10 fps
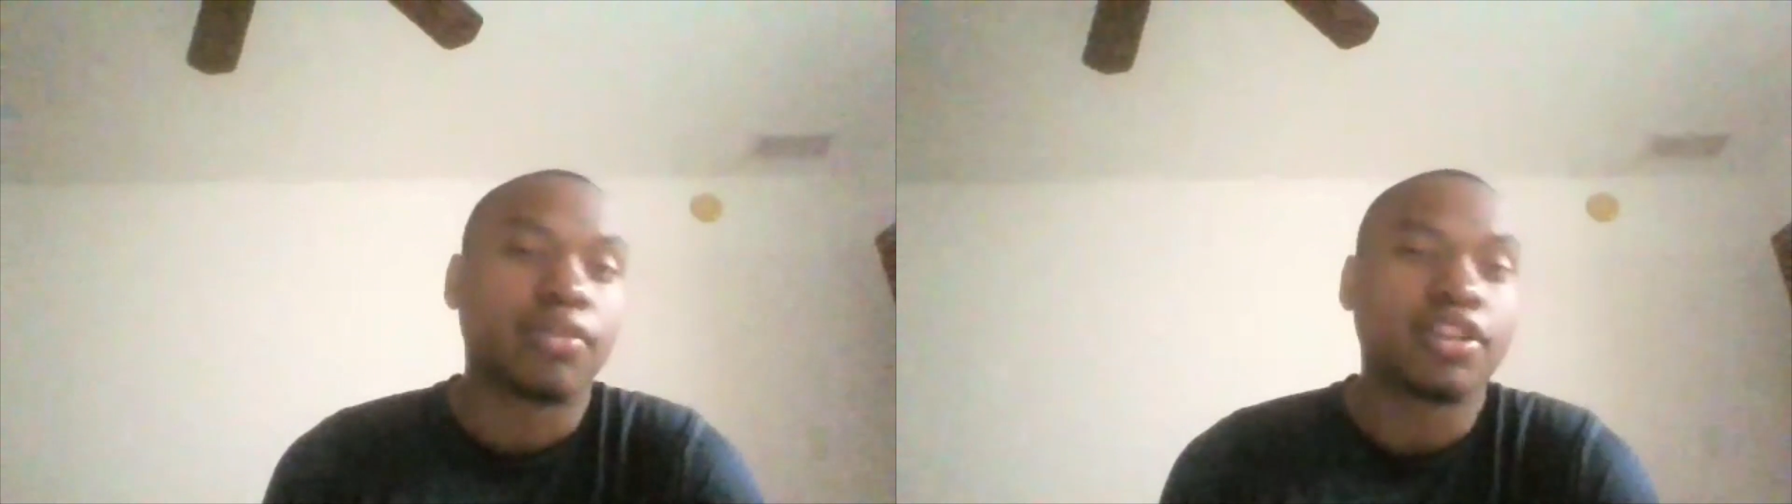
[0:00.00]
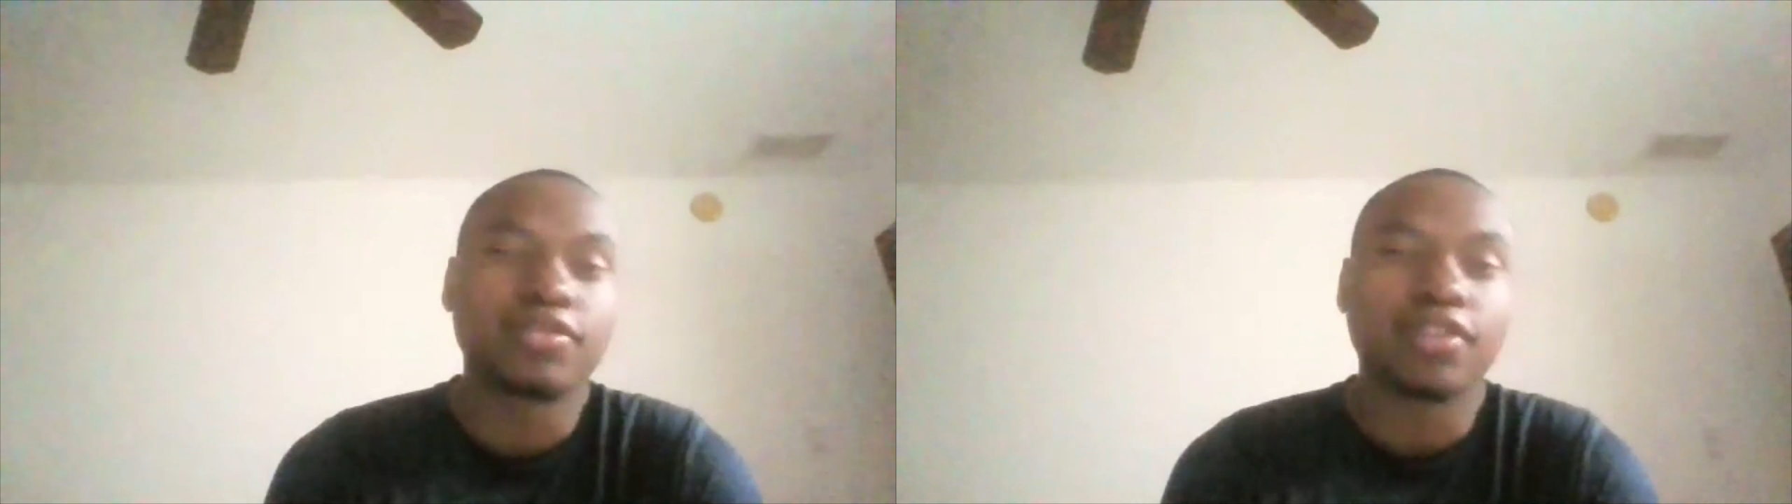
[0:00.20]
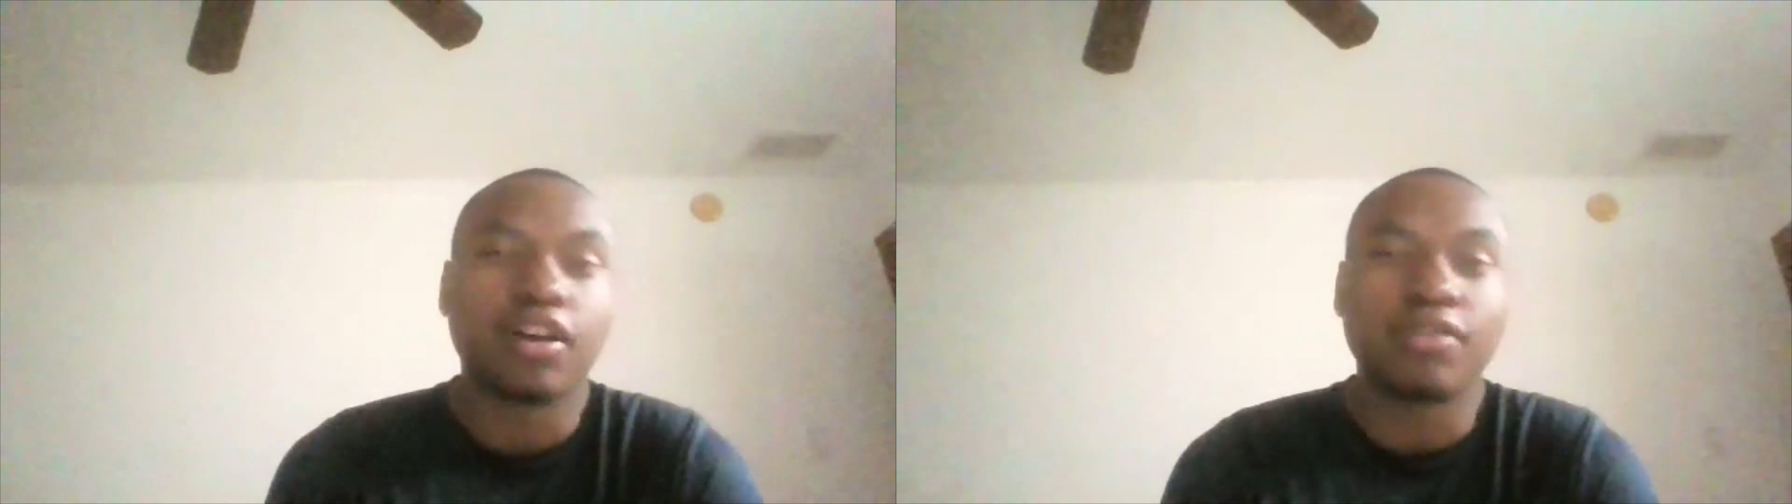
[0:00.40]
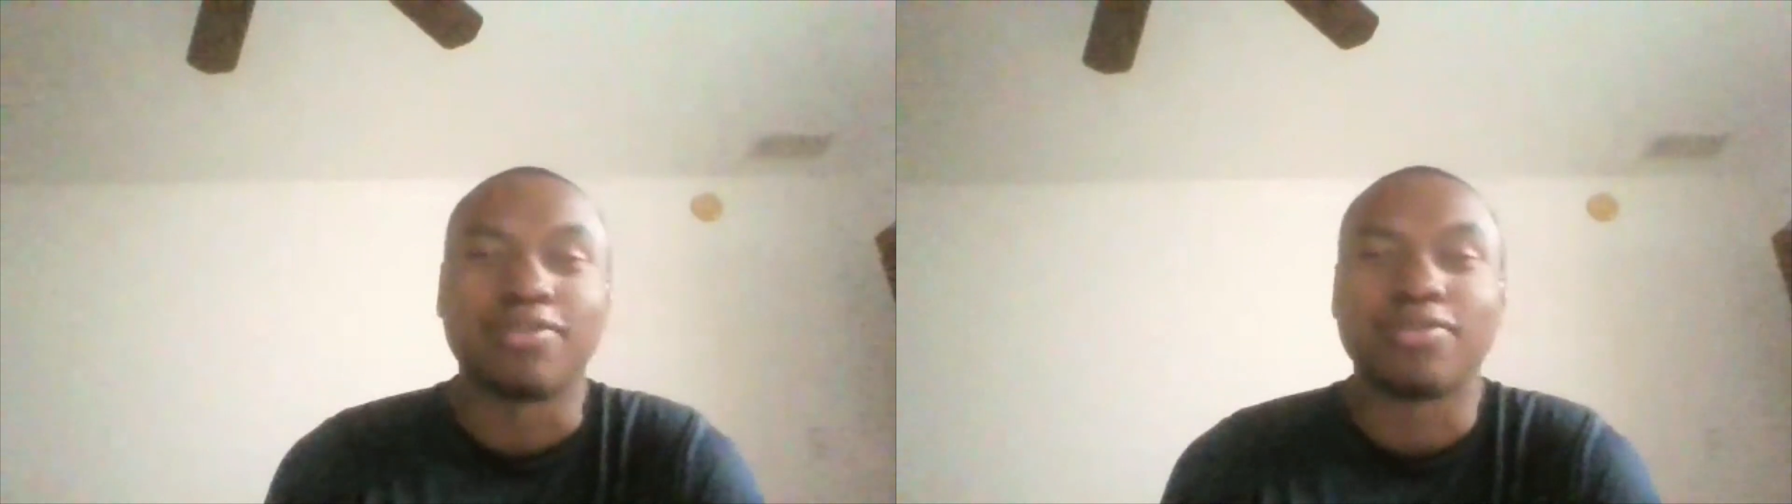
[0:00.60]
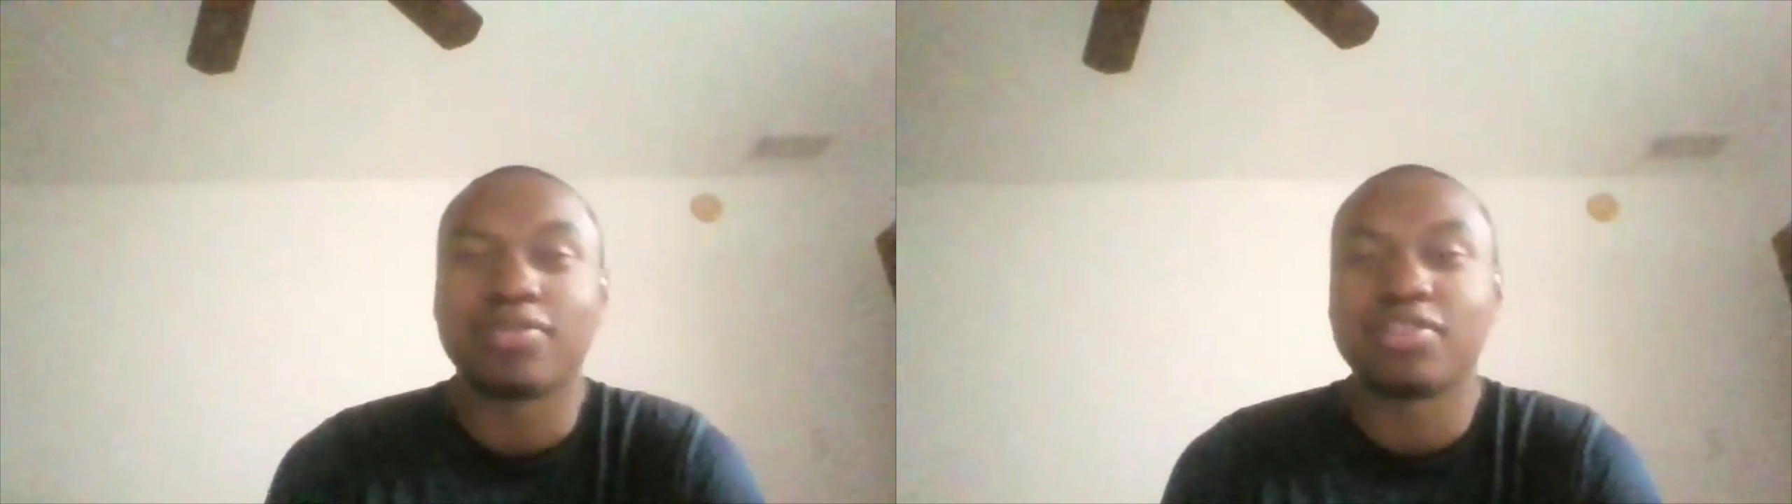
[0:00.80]
rest is like off
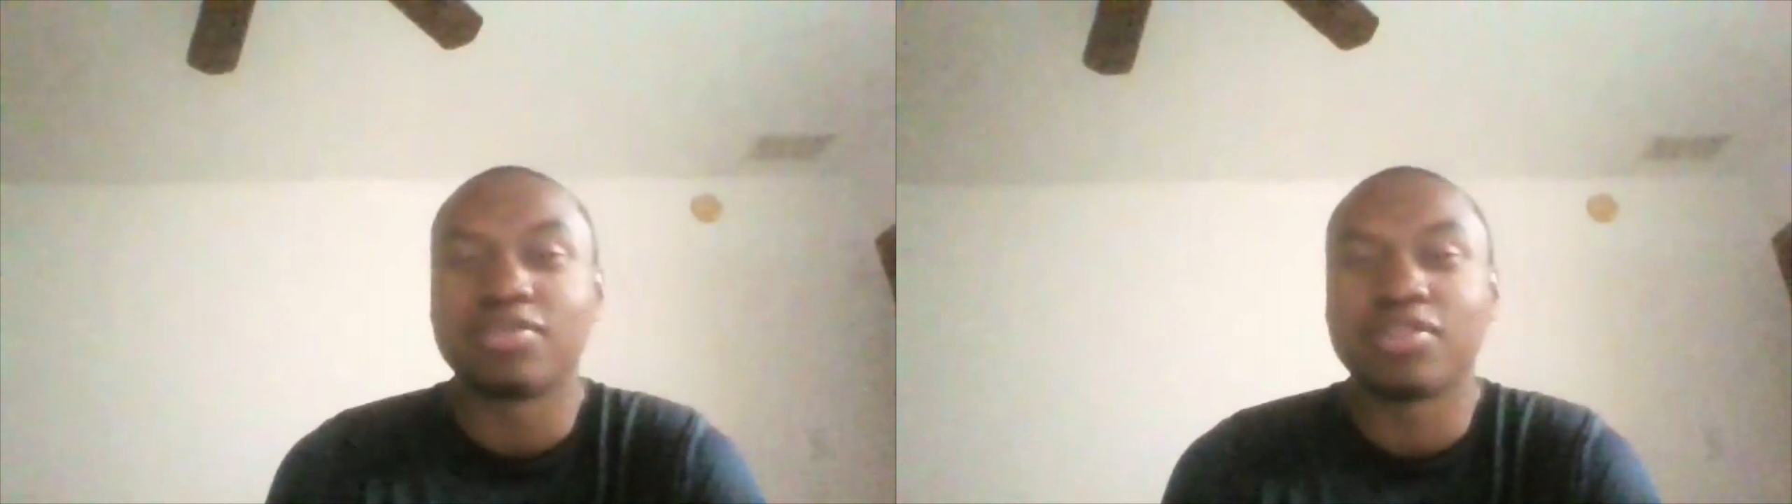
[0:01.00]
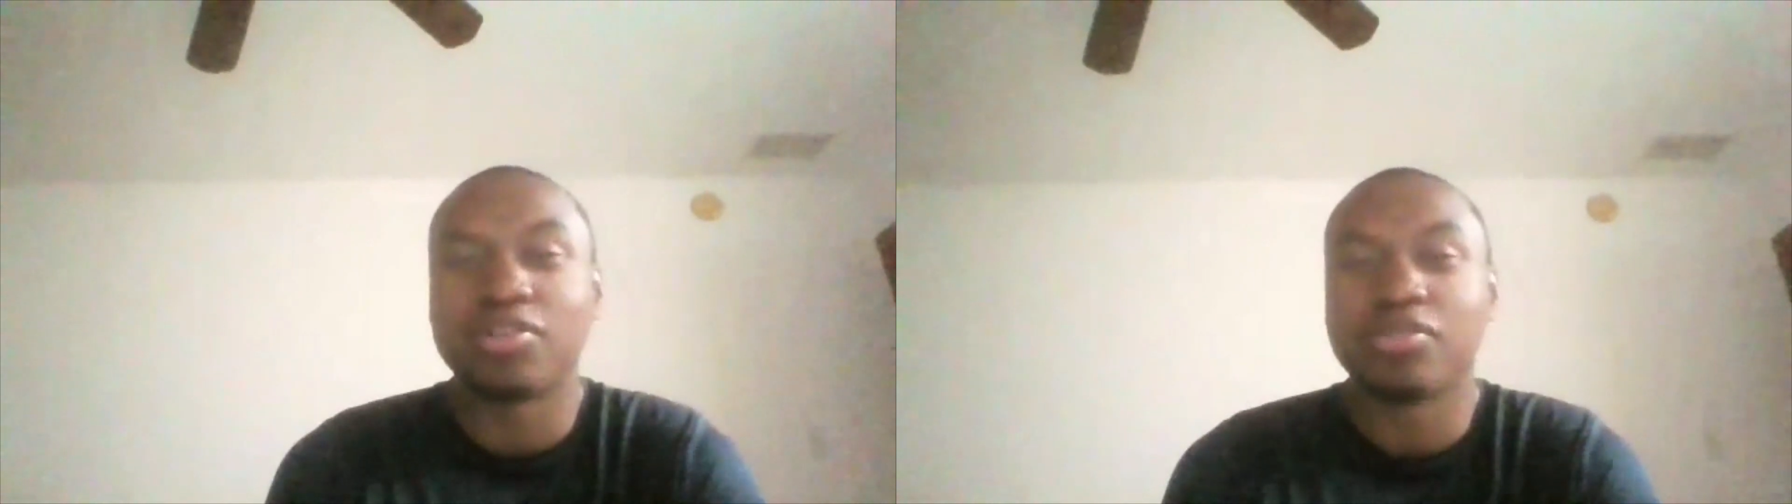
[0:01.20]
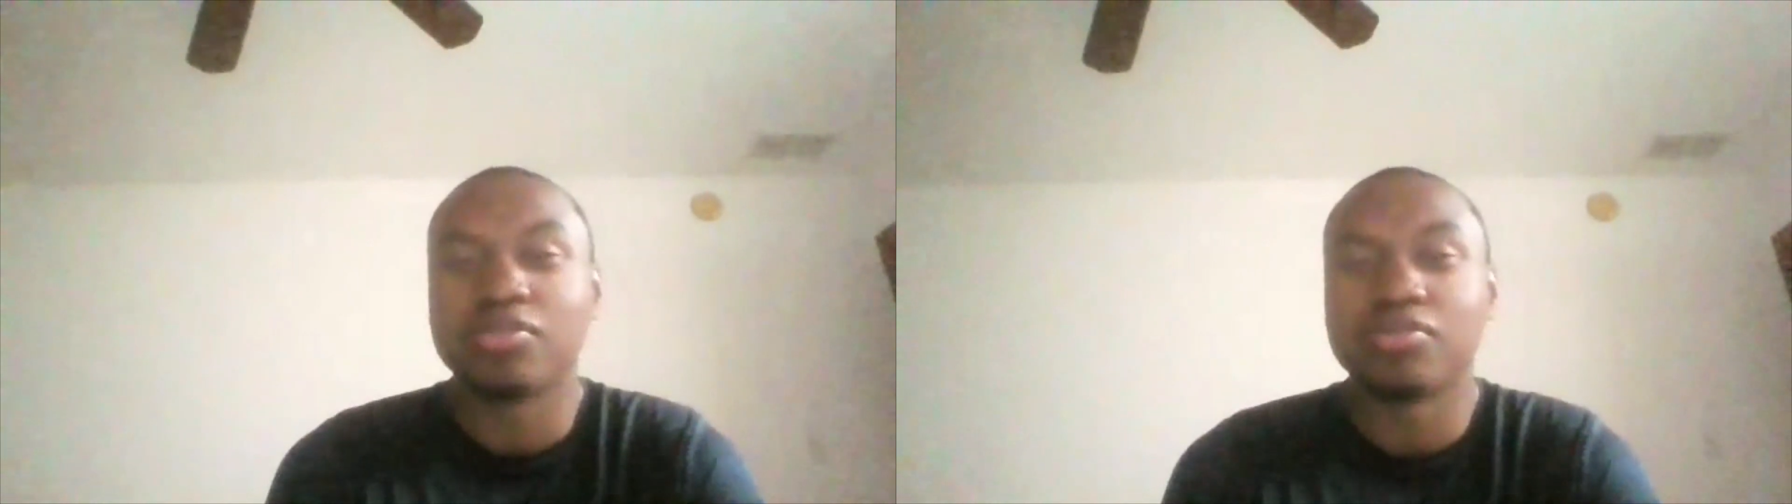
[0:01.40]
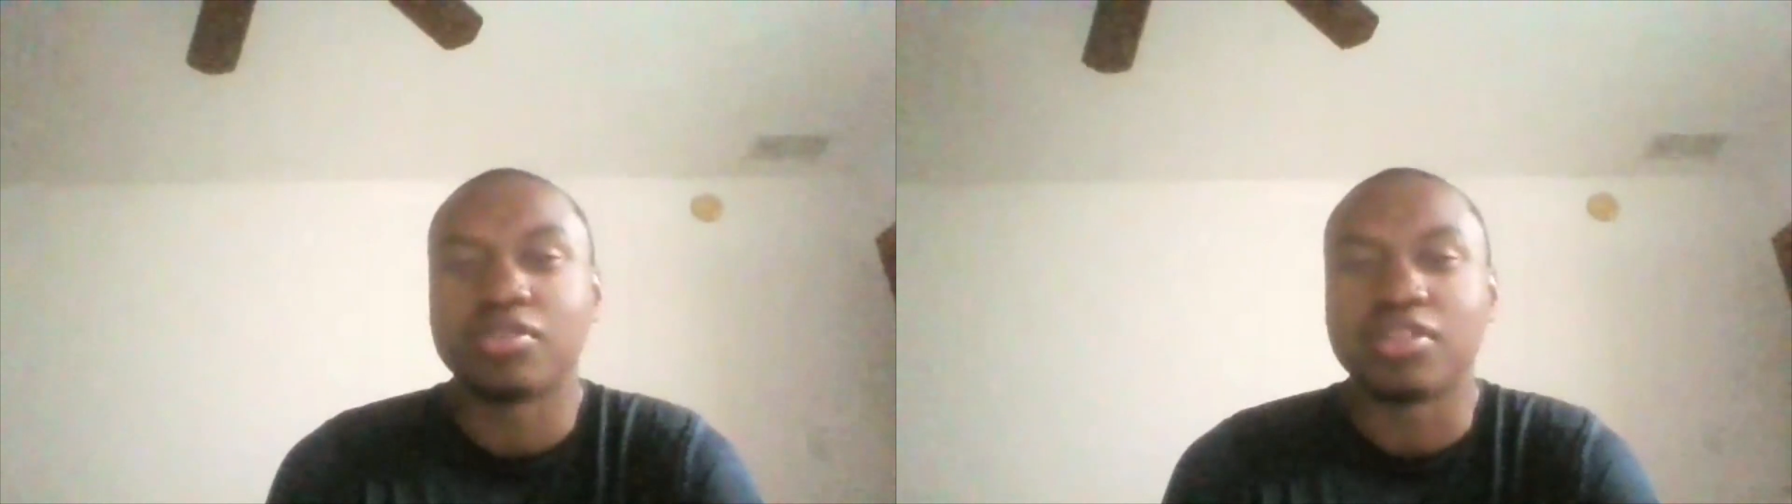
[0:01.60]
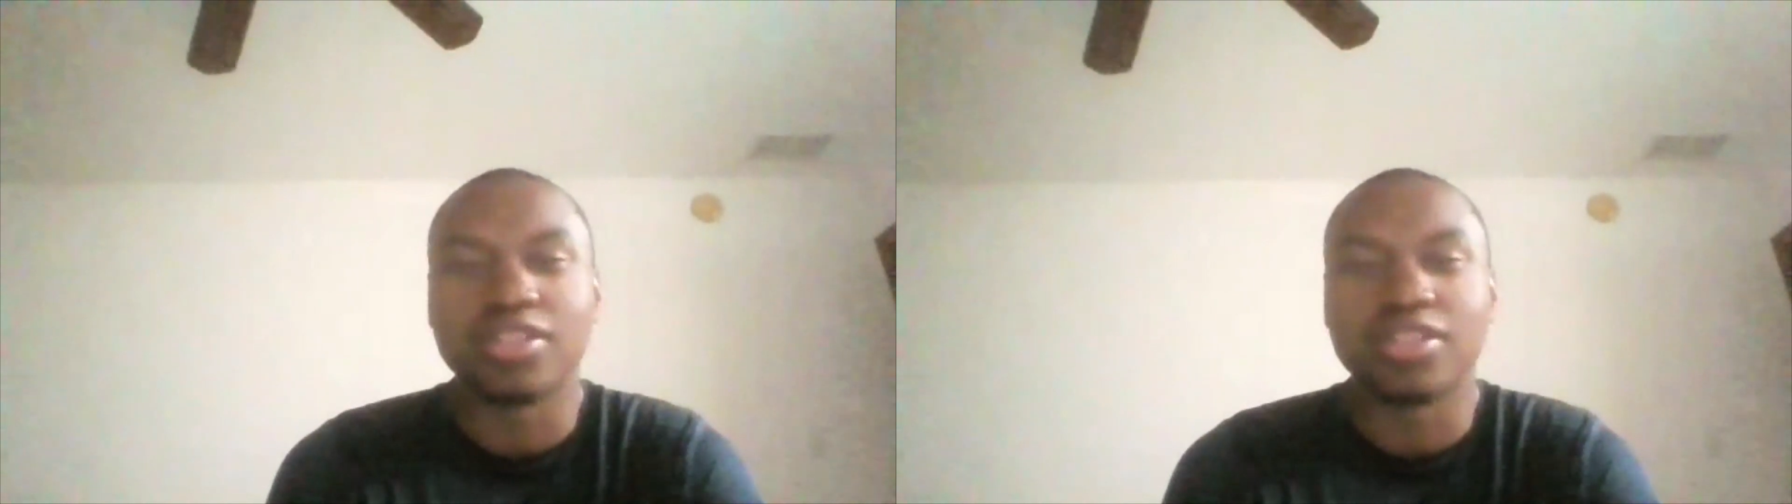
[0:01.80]
of field goals,